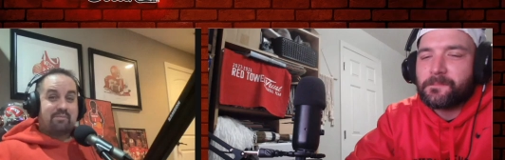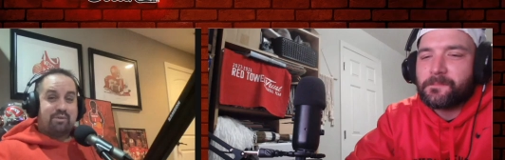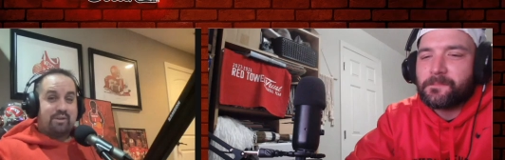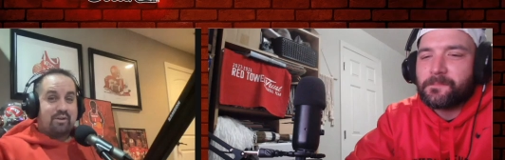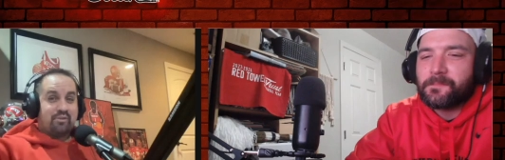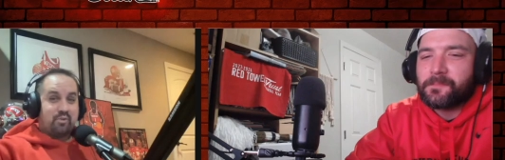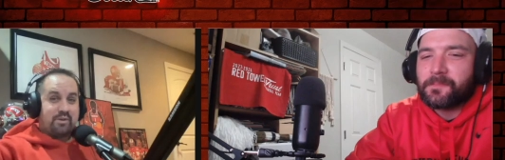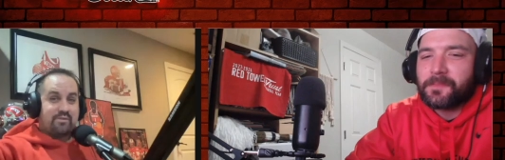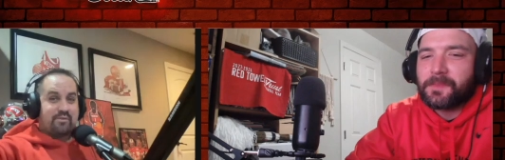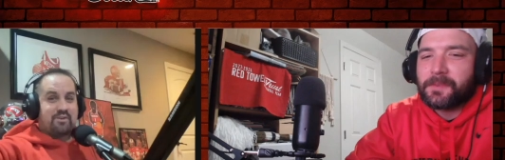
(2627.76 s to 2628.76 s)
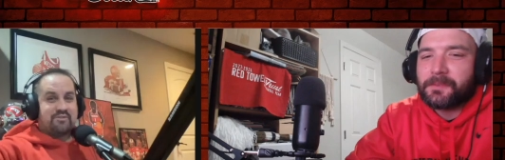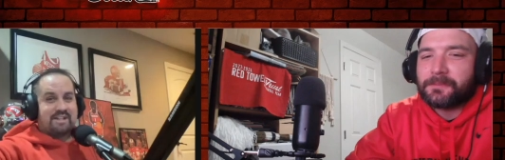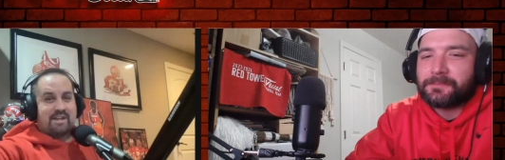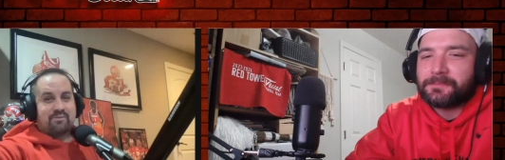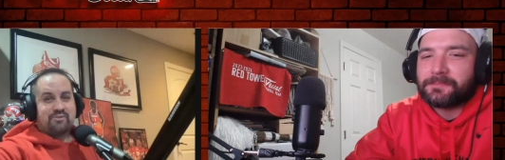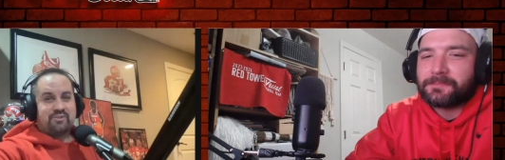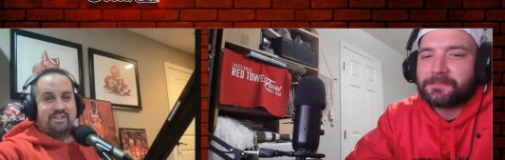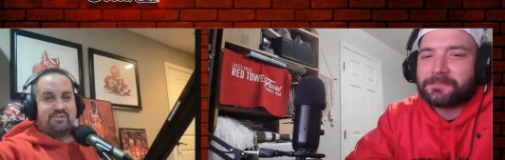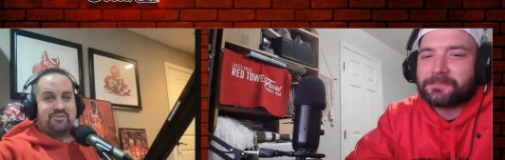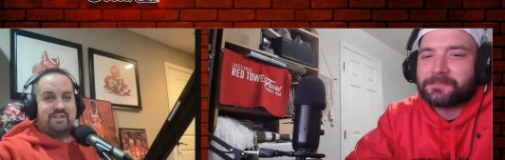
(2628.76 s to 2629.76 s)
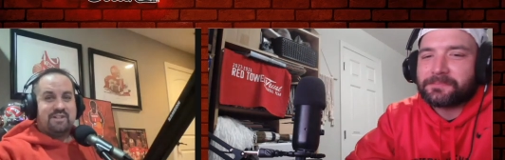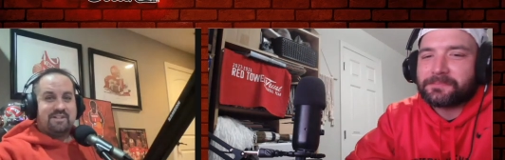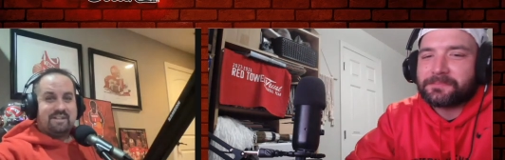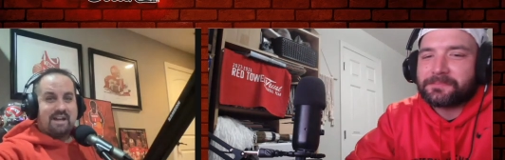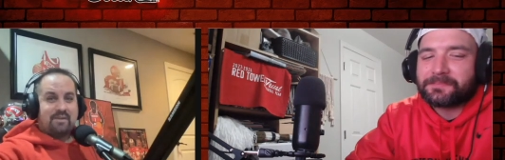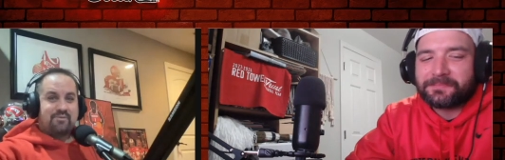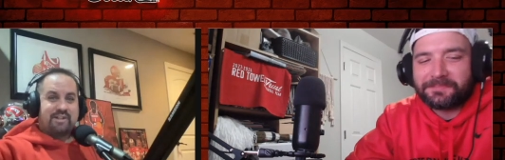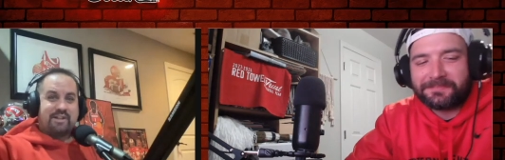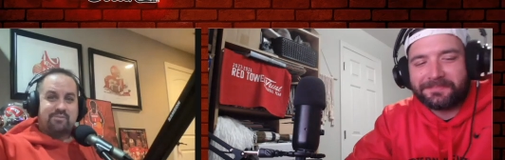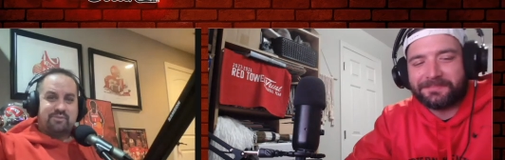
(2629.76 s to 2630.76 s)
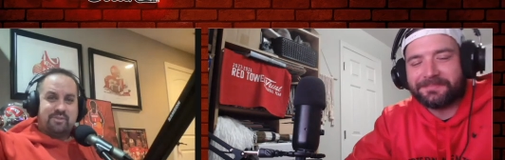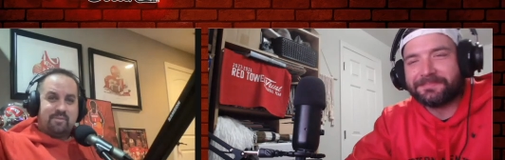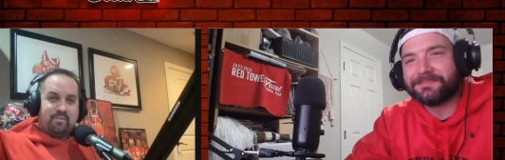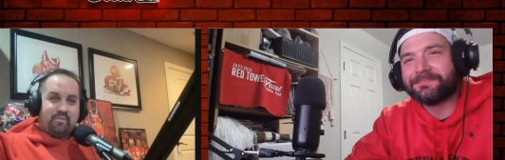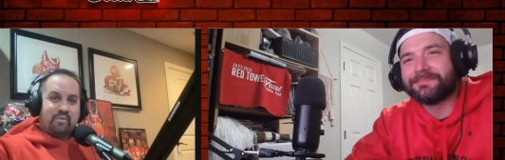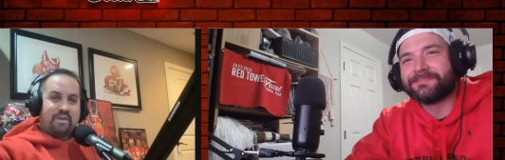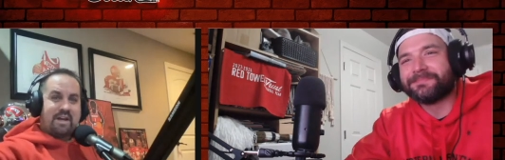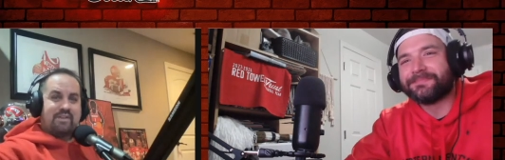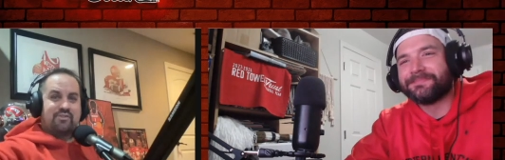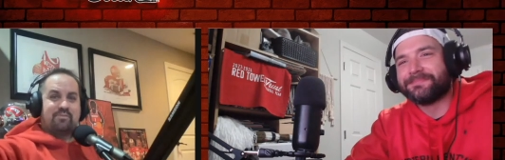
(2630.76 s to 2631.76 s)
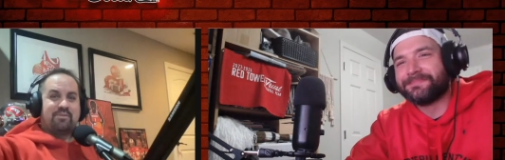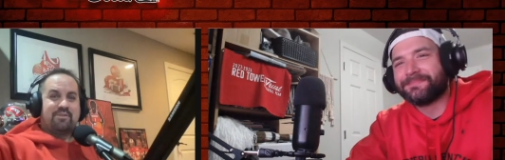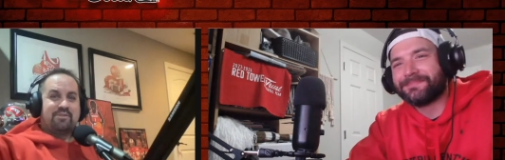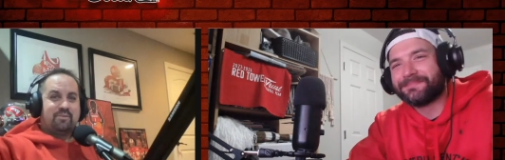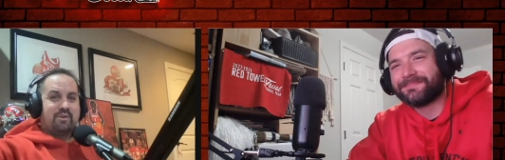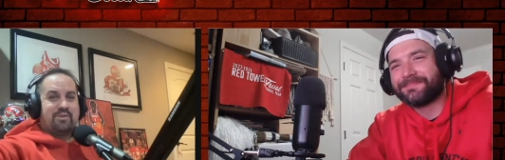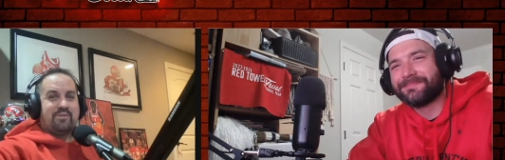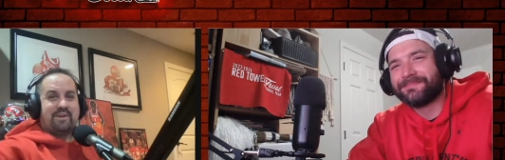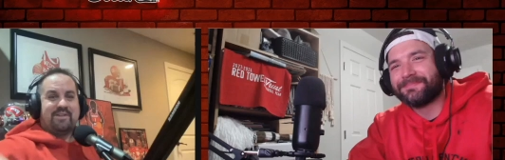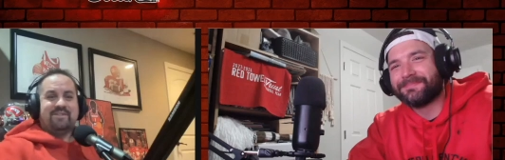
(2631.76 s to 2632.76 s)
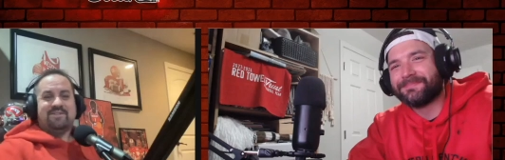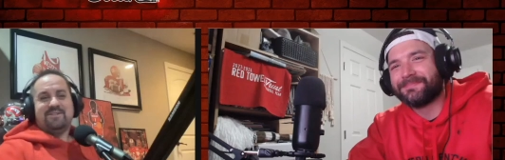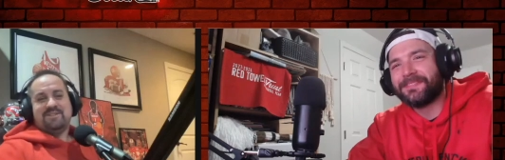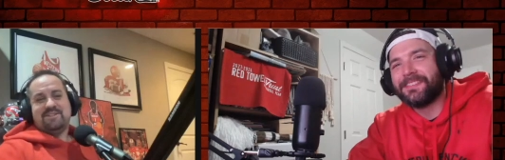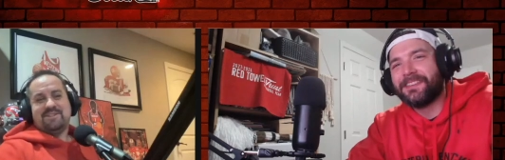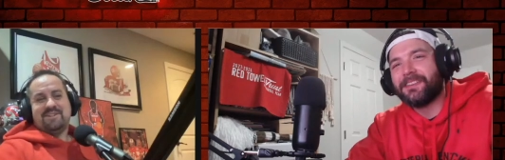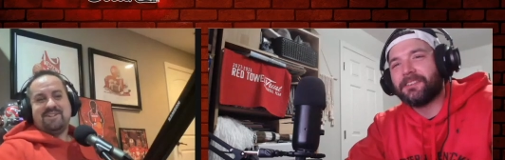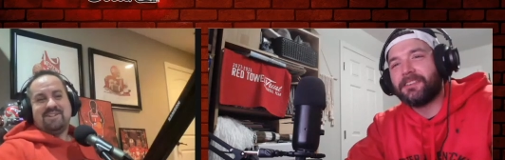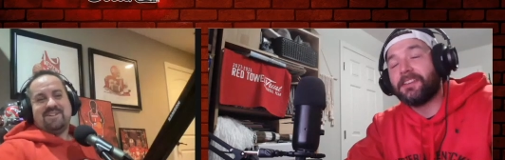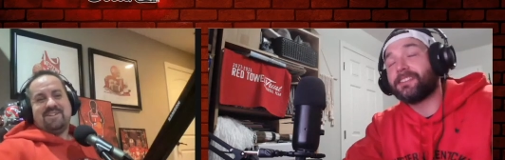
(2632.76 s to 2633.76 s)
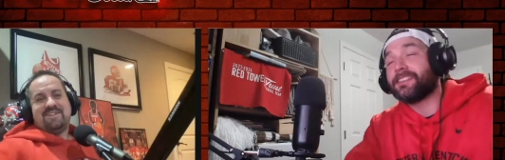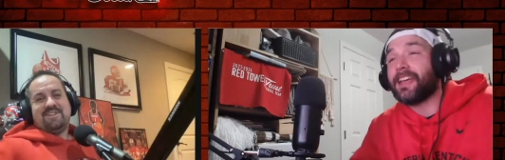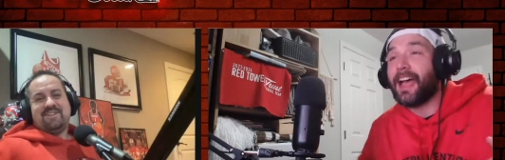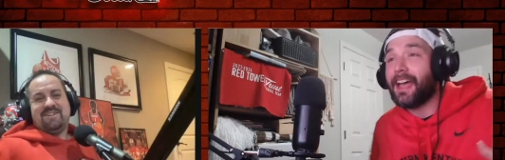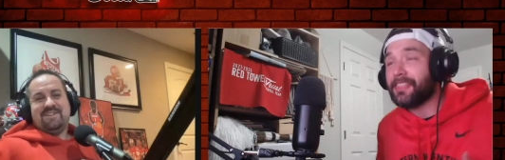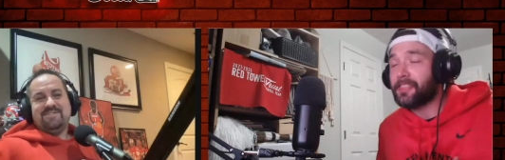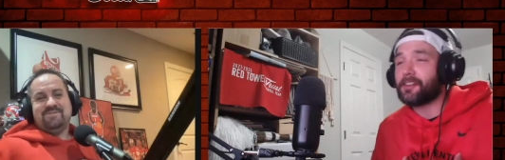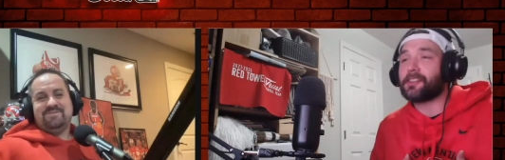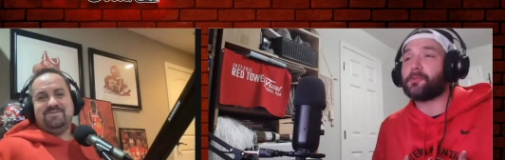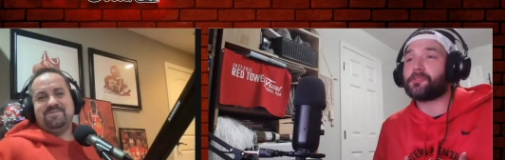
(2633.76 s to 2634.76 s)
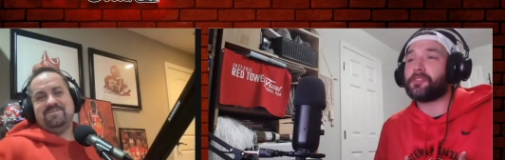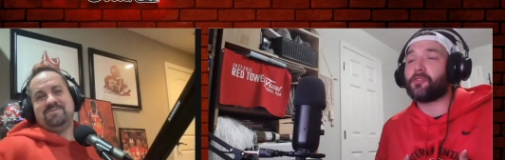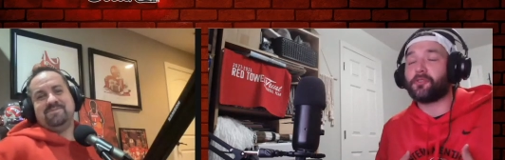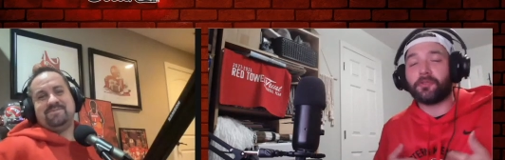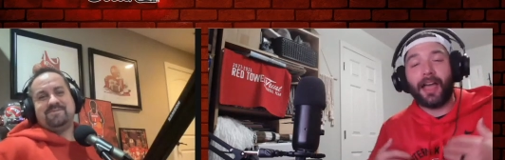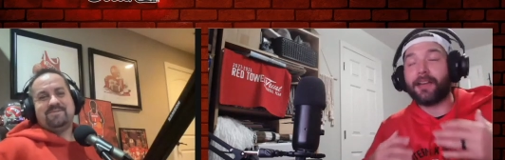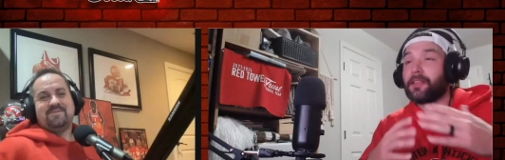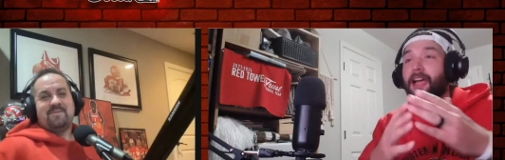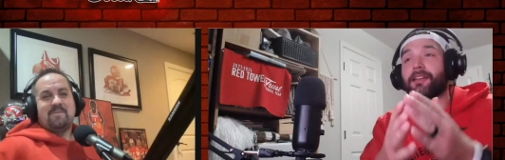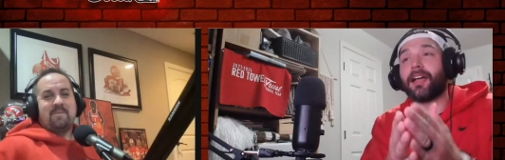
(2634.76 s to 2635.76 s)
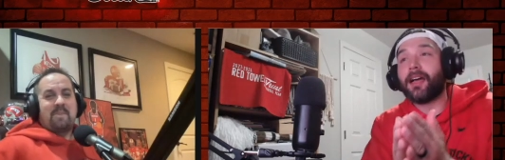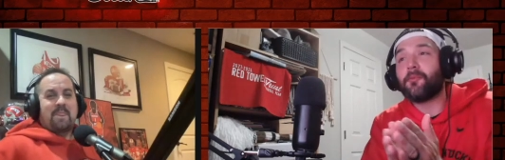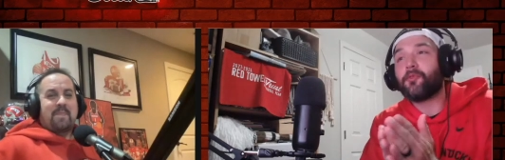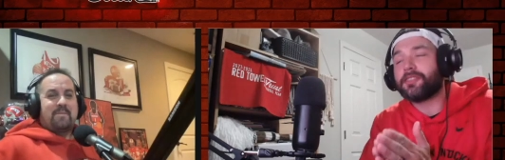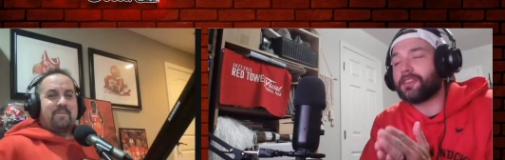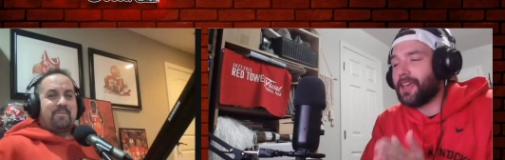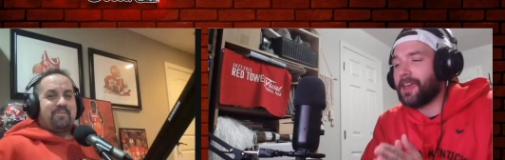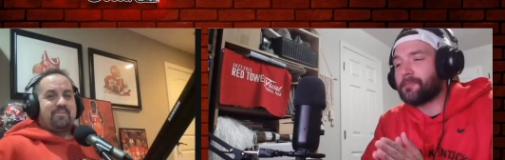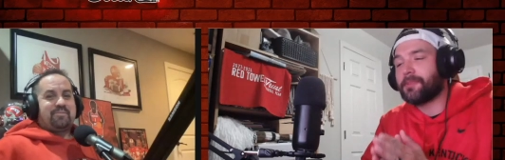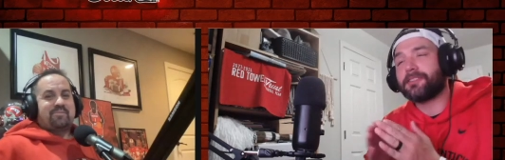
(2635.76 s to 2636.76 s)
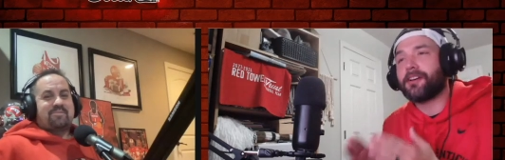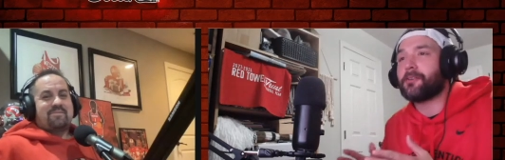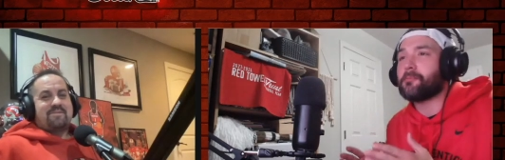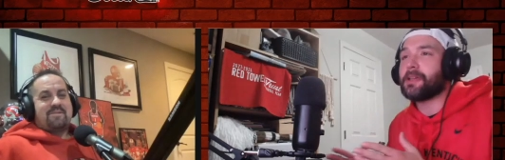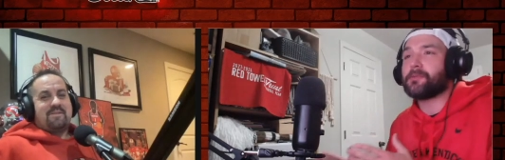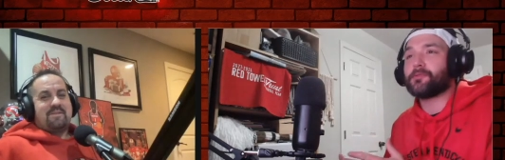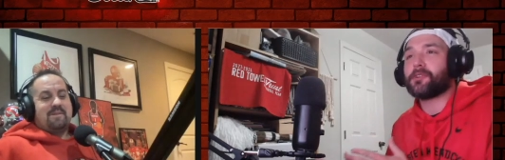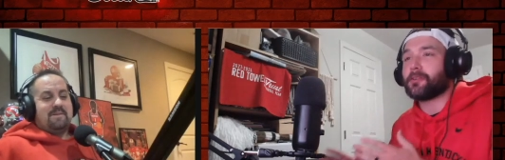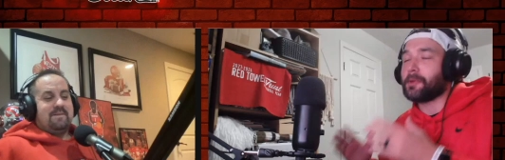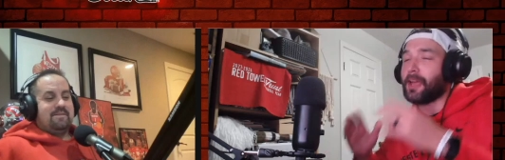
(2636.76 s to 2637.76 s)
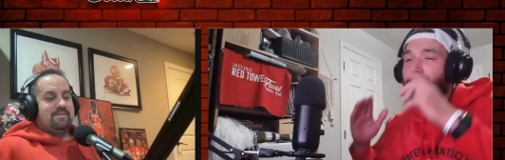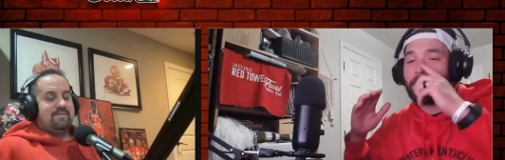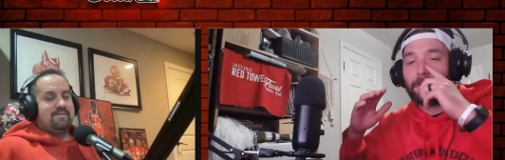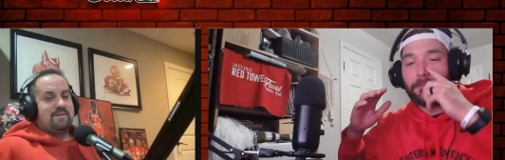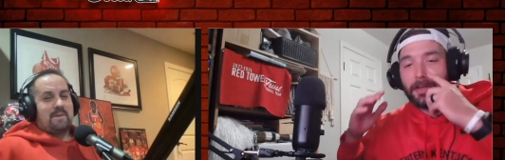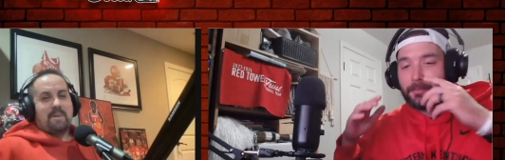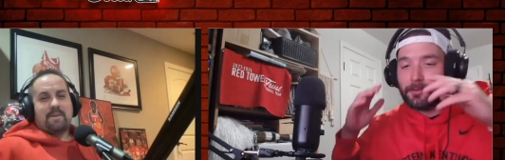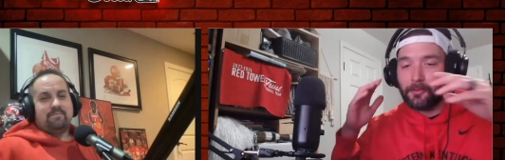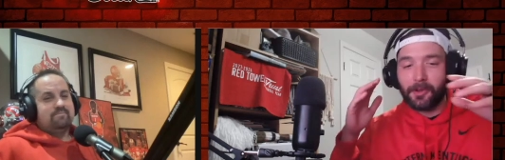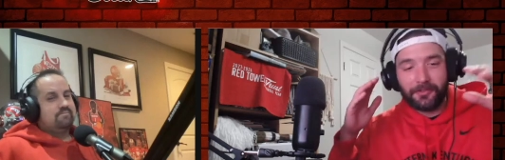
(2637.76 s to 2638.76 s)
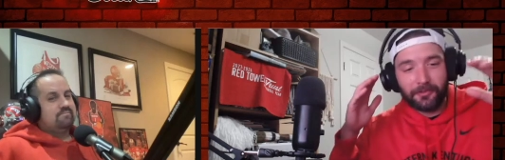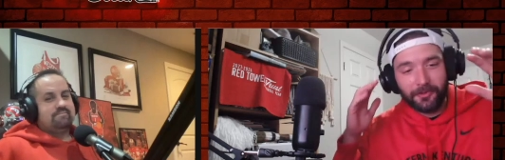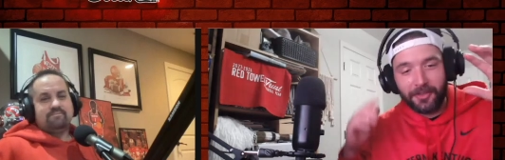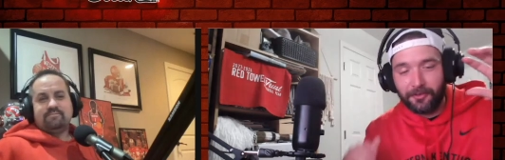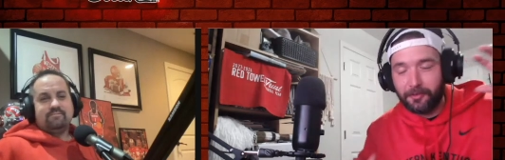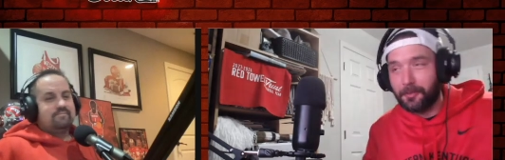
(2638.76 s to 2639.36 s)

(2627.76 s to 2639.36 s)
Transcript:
Speaker 1: I put it on Twitter first. I got receipts, timestamps, high jumper. What do you think?
Speaker 2: See, I thought it was going. I, am with the camp that thought maybe rugby. I thought maybe Western was some